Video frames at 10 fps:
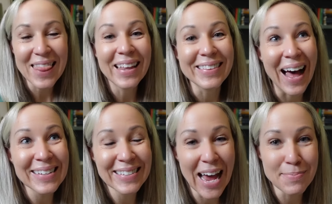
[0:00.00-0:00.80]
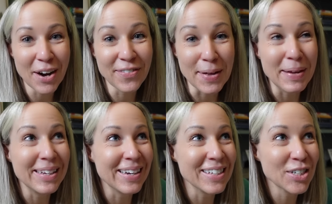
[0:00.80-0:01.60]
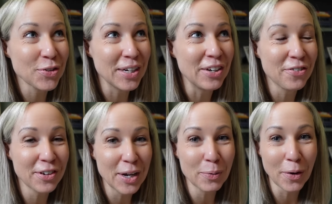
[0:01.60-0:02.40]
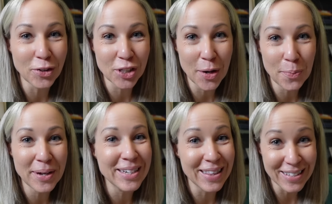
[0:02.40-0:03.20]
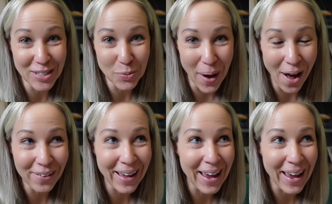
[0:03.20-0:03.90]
The last time our family did a screen free road trip, we did this as well,